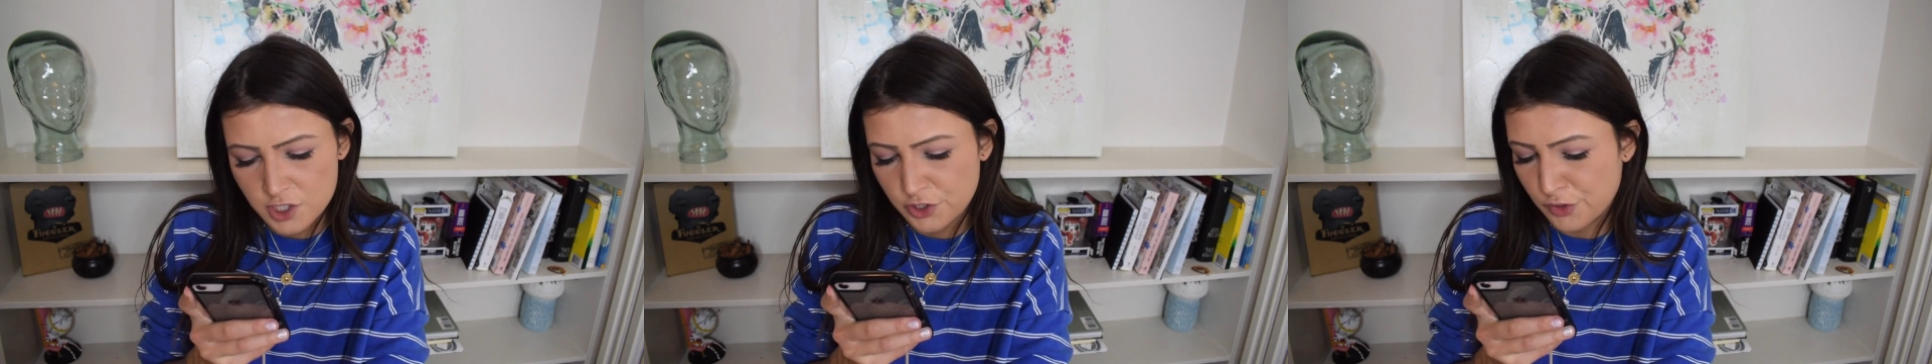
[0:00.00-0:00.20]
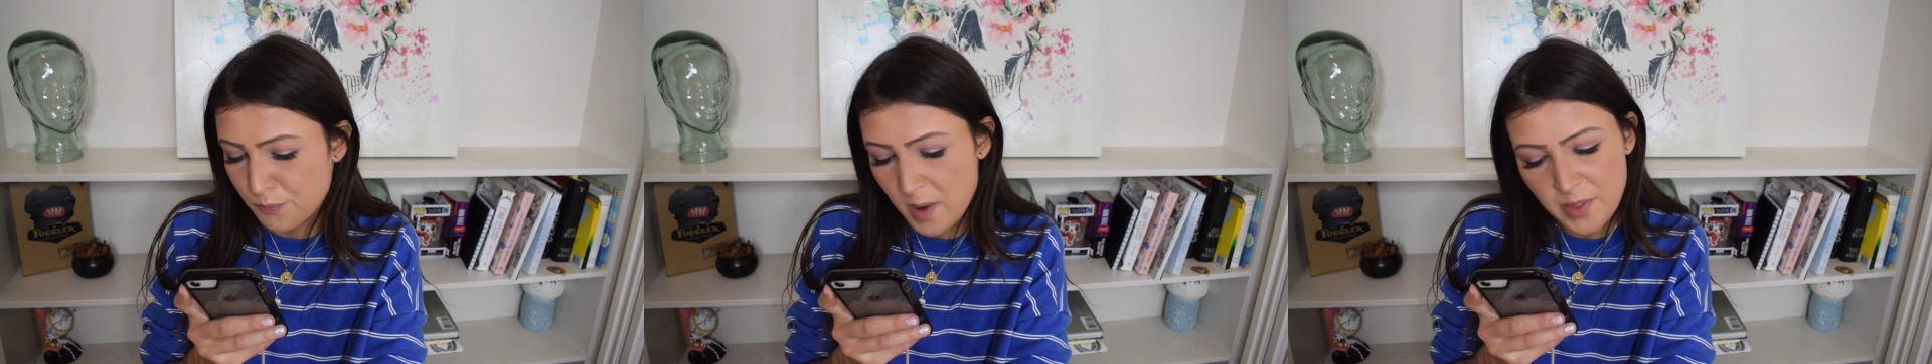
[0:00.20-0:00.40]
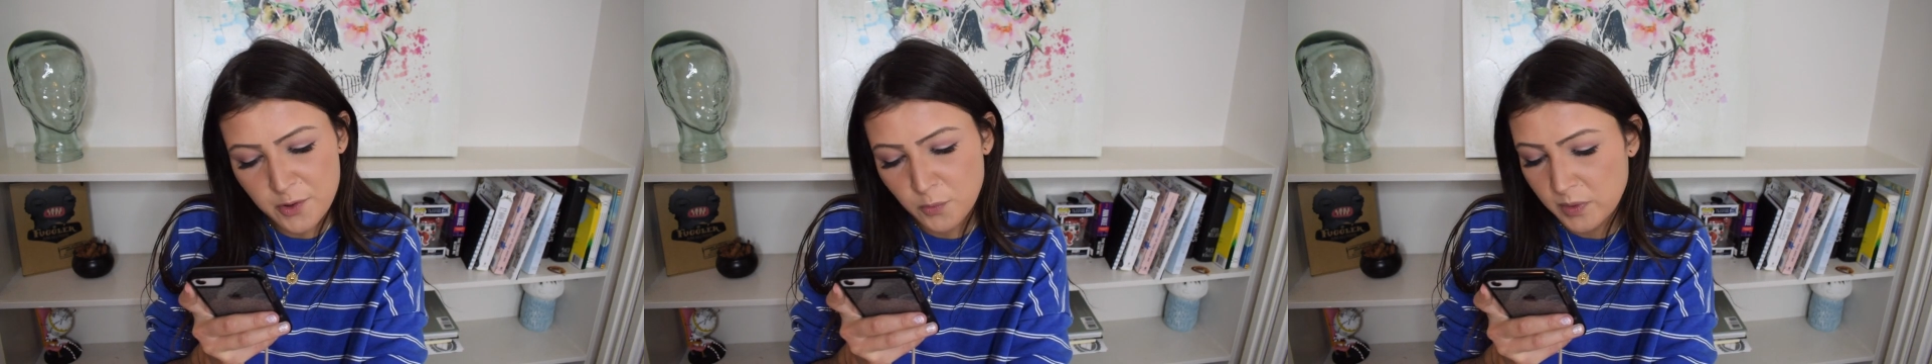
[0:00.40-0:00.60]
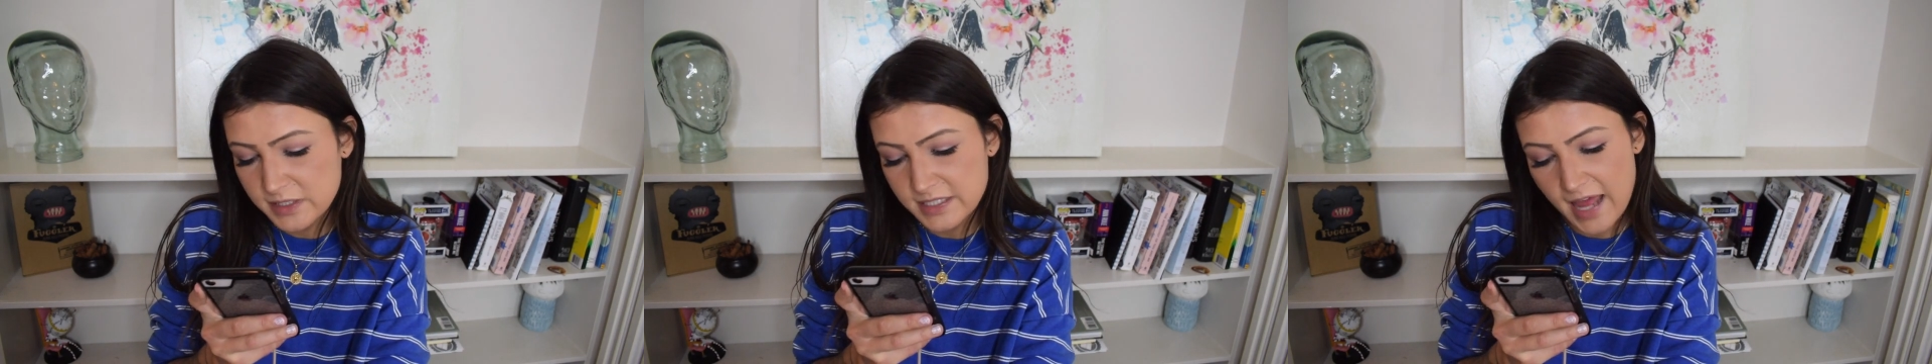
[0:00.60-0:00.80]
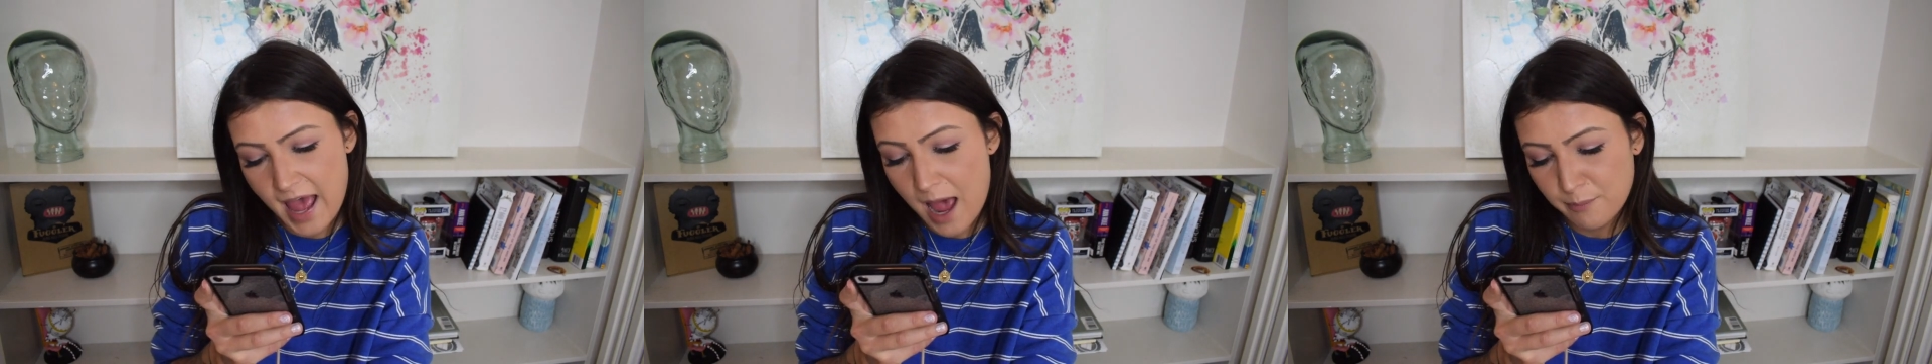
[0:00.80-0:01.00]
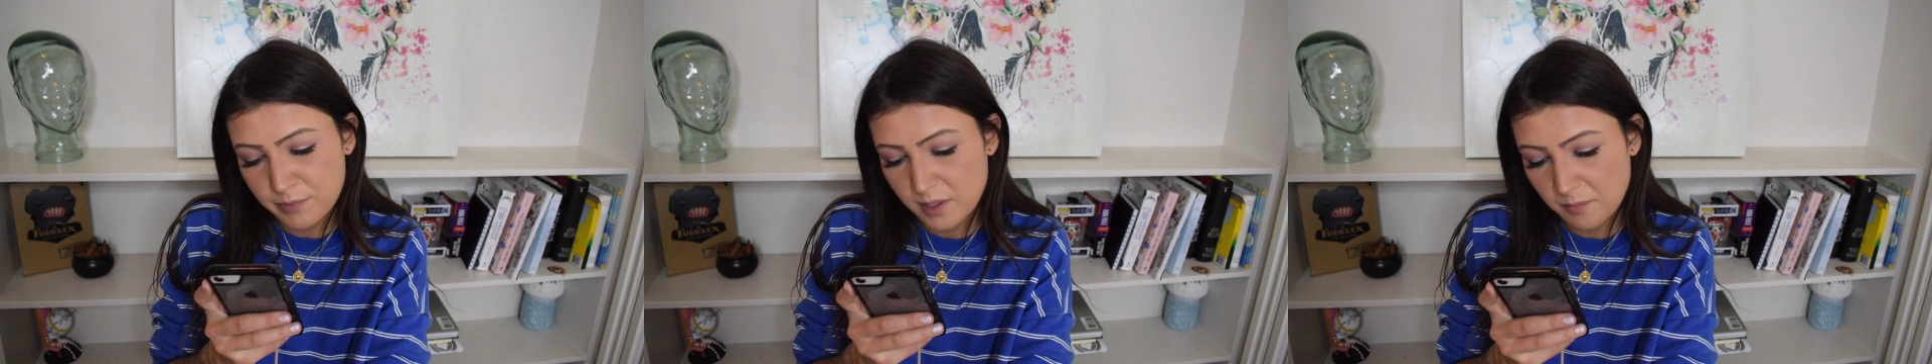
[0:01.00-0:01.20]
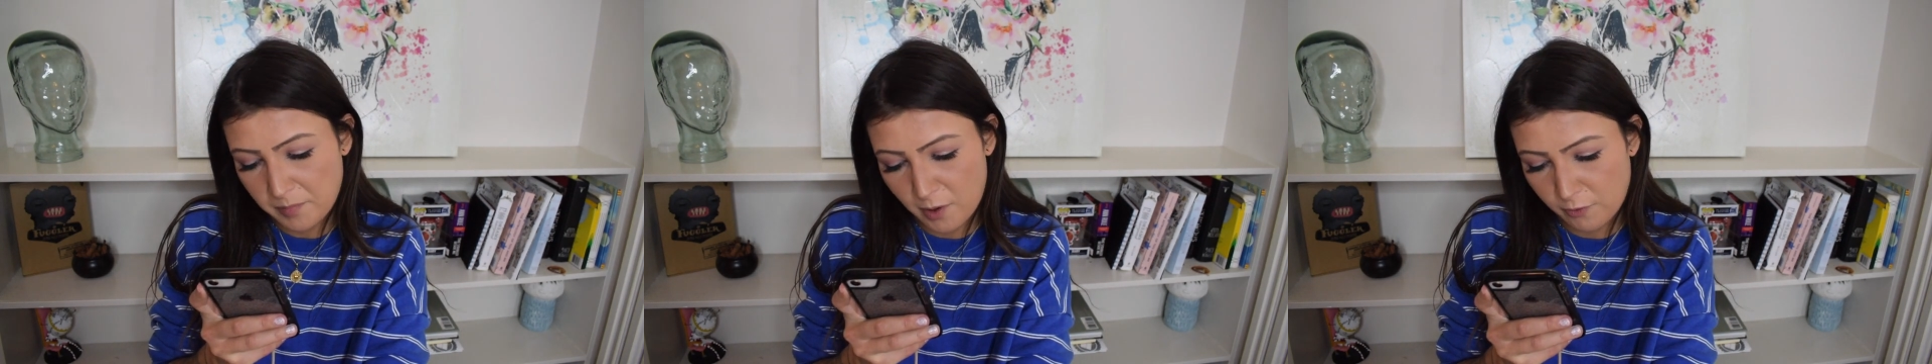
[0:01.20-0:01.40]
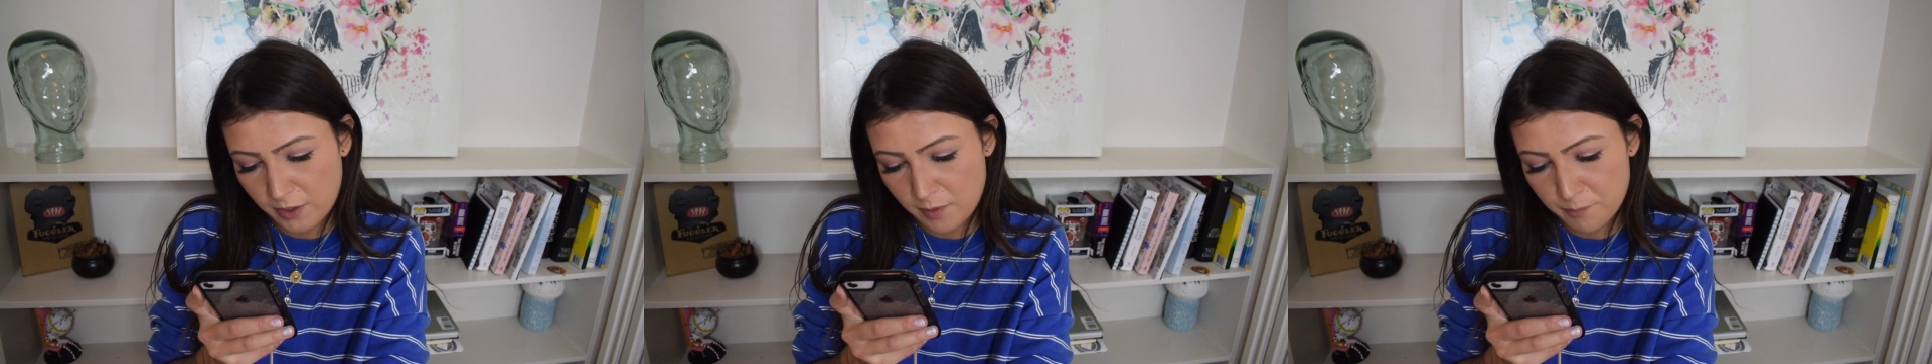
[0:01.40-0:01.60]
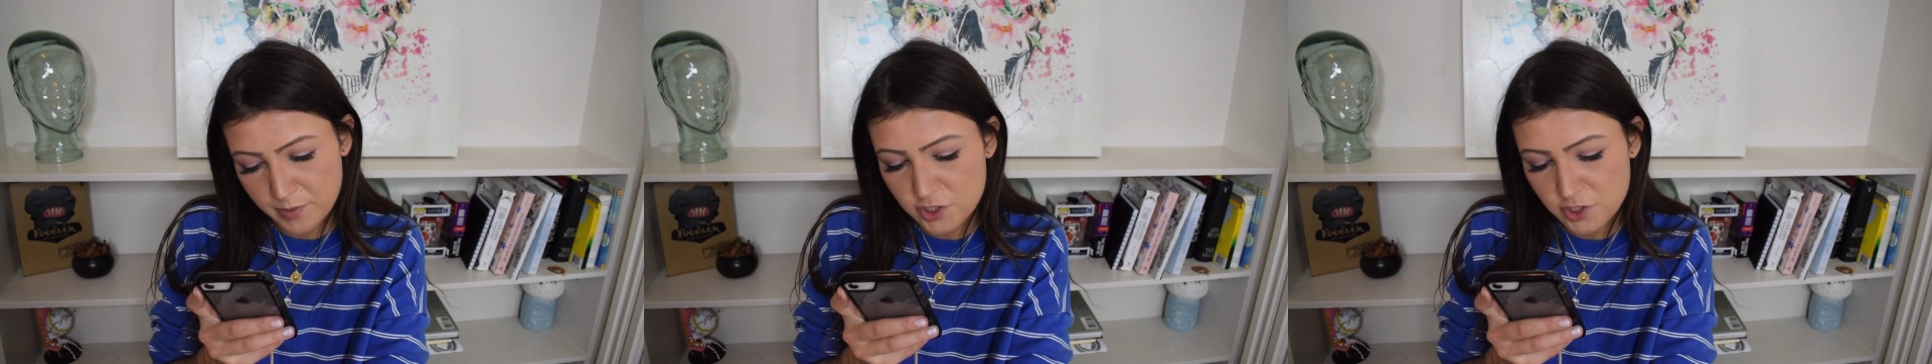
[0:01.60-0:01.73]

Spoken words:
Your mother wasn't happy about it,